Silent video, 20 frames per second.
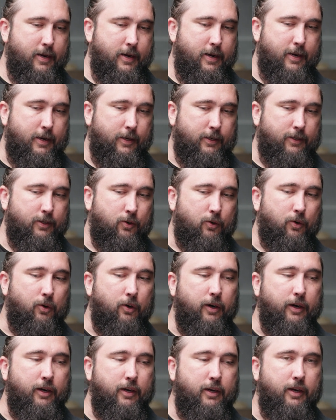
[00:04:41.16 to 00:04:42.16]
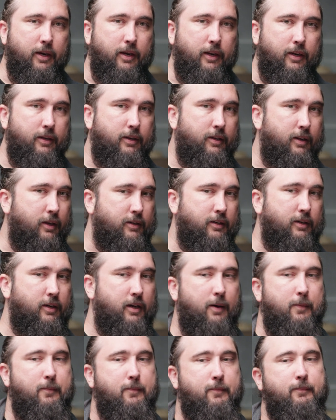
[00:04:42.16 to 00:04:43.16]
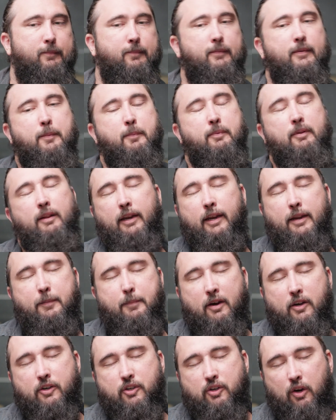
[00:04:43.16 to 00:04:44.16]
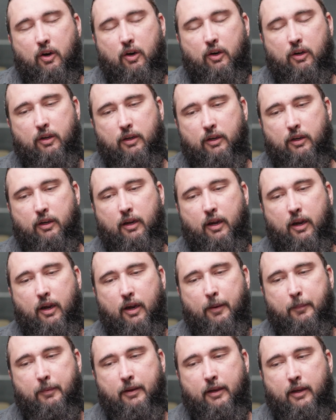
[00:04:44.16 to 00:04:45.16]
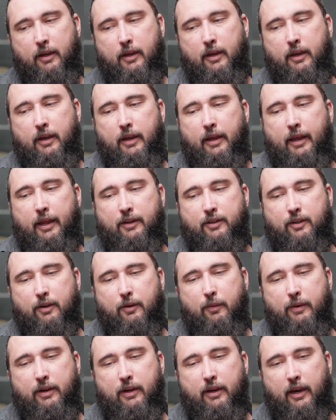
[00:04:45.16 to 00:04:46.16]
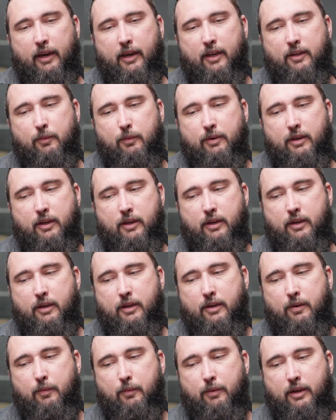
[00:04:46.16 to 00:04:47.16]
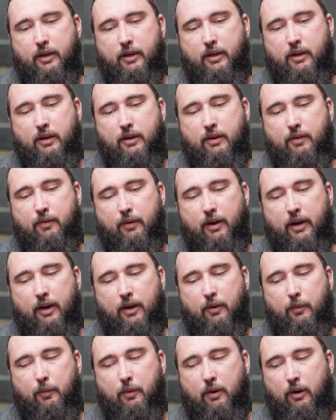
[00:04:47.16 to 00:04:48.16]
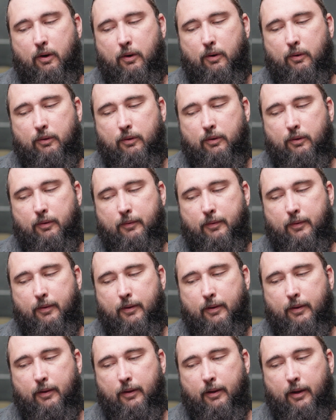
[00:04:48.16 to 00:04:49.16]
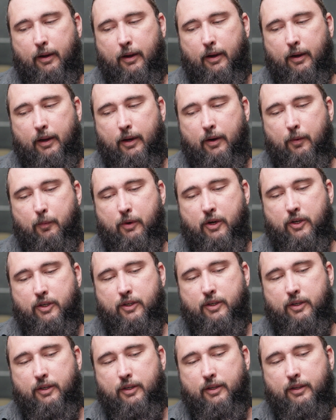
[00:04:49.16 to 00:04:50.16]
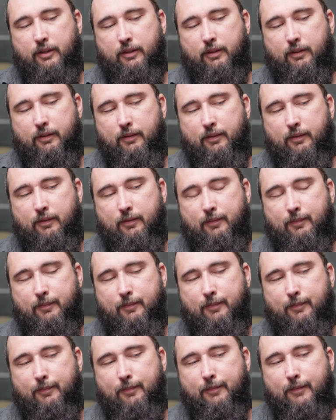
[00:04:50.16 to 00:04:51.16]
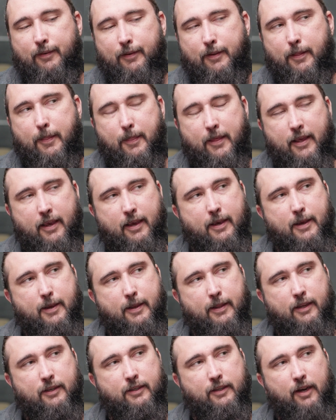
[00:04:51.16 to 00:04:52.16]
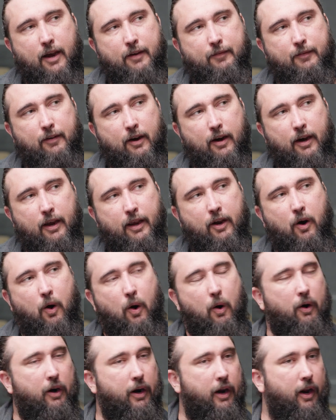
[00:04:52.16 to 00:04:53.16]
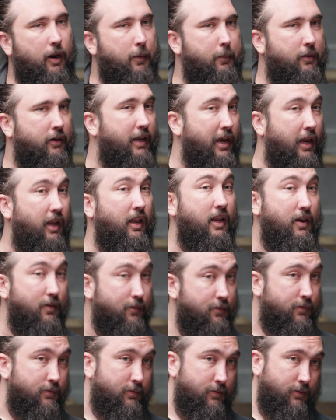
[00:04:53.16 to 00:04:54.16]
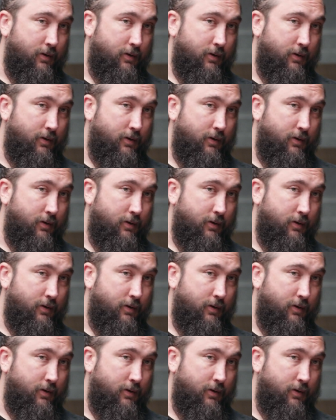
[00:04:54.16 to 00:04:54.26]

in the story, it doesn't come completely by shock. And so we created a world in which the sci-fi horror element can live.